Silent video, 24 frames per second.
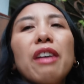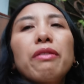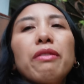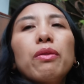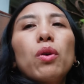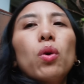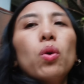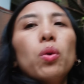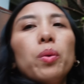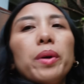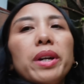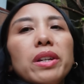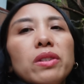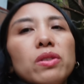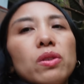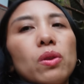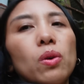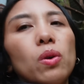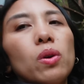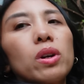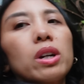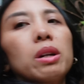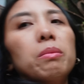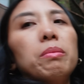I've always
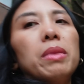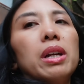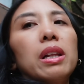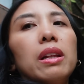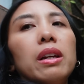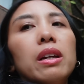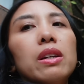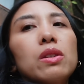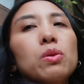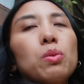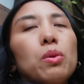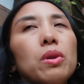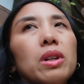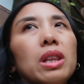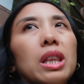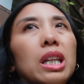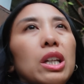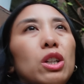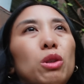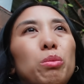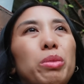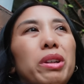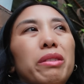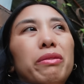thought camellias were a
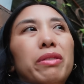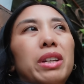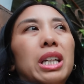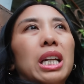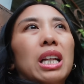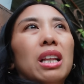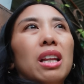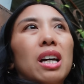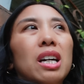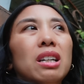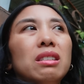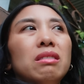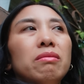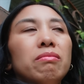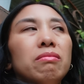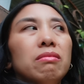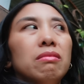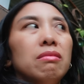little bit vanilla.